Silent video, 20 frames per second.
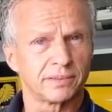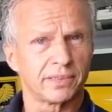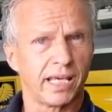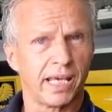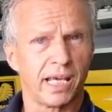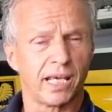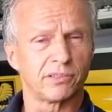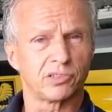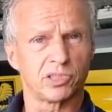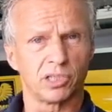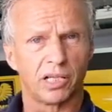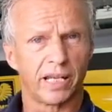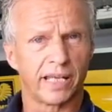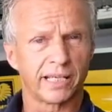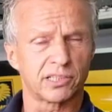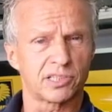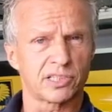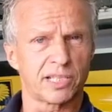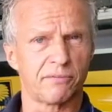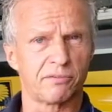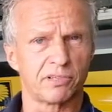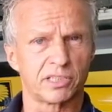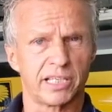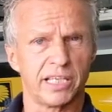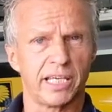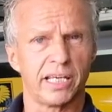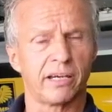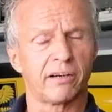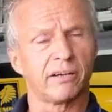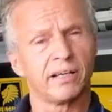until like 7th
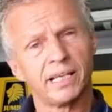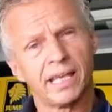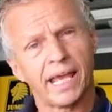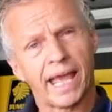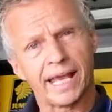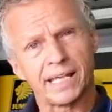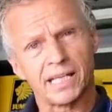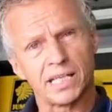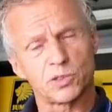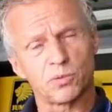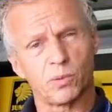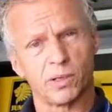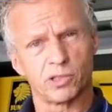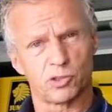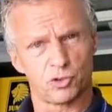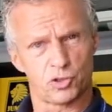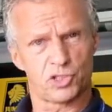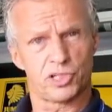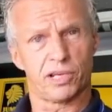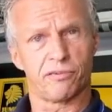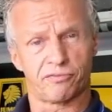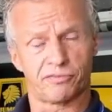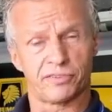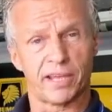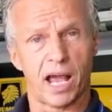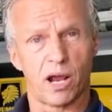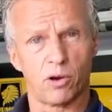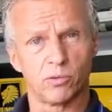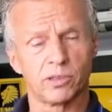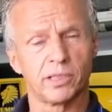gear, and this one to shift
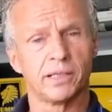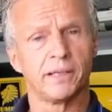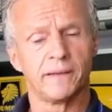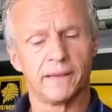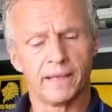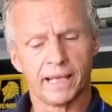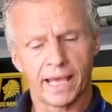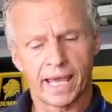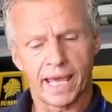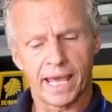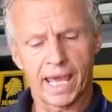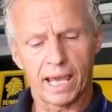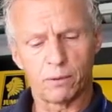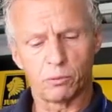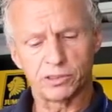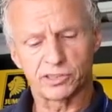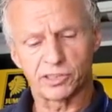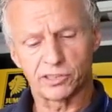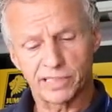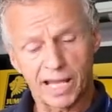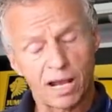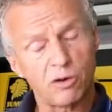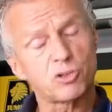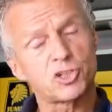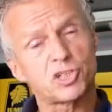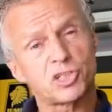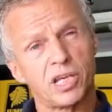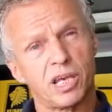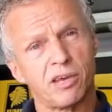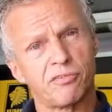down. With the
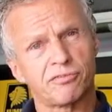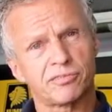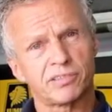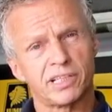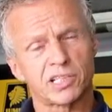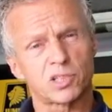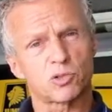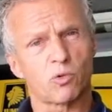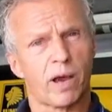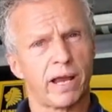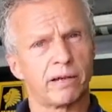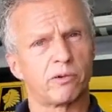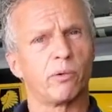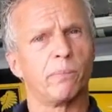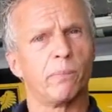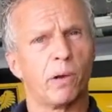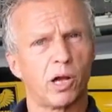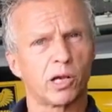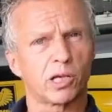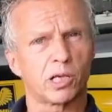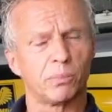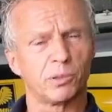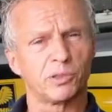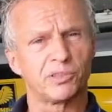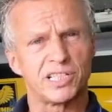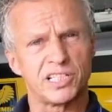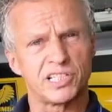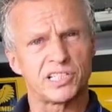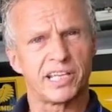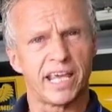downshift, that's quite remarkable
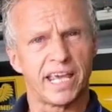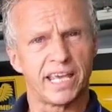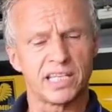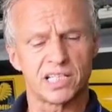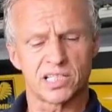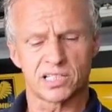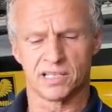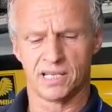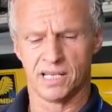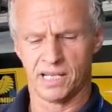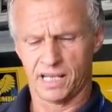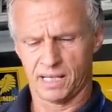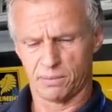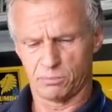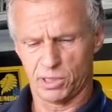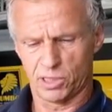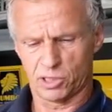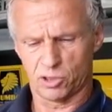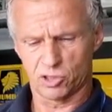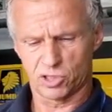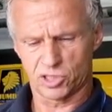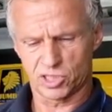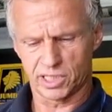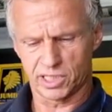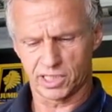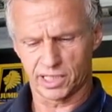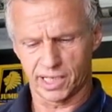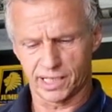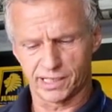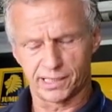these days, because
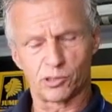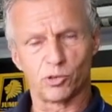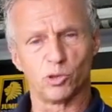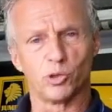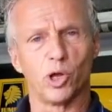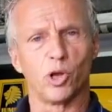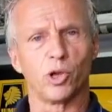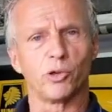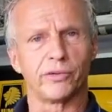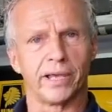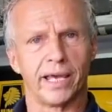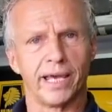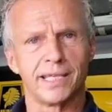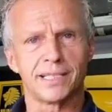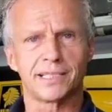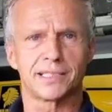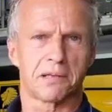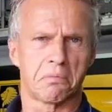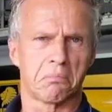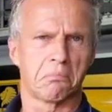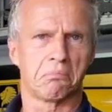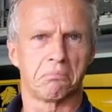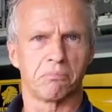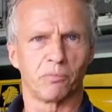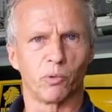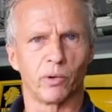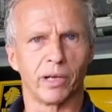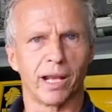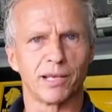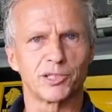in the good old days
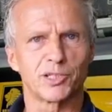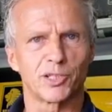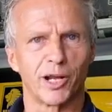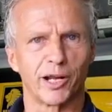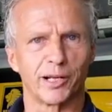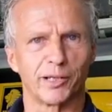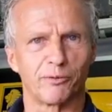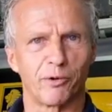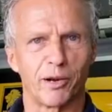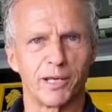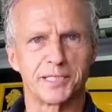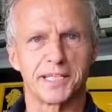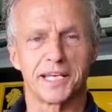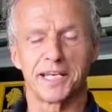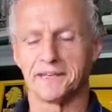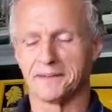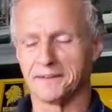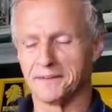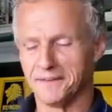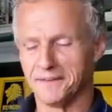when I started racing,